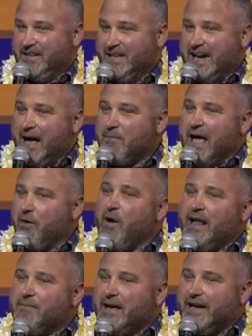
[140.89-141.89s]
And I'm like,
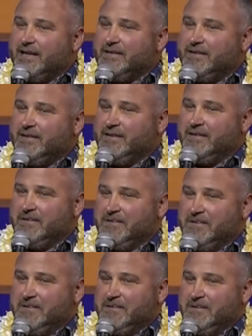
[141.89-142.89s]
Wait a minute.
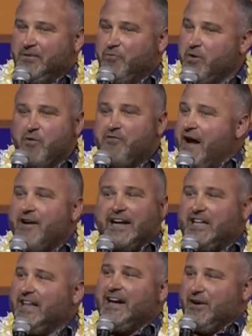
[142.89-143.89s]
We were very
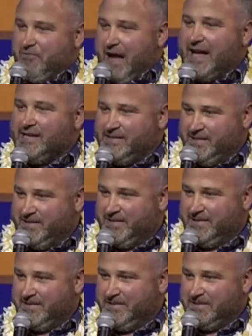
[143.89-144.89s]
clear, right?
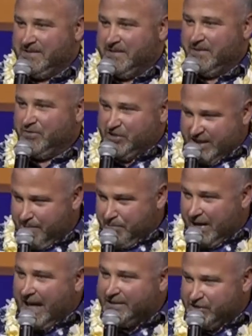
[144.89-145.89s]
The
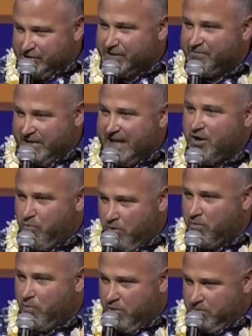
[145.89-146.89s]
stipulations of the deal
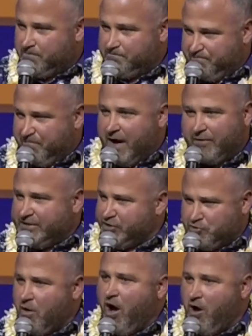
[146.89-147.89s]
were, were very
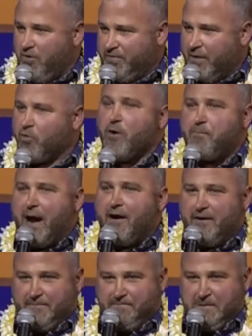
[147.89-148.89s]
strong, they were
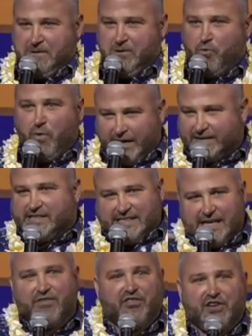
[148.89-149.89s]
apparent. We could
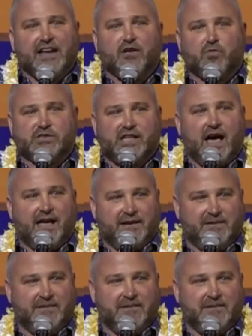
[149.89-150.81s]
see that the deal was done.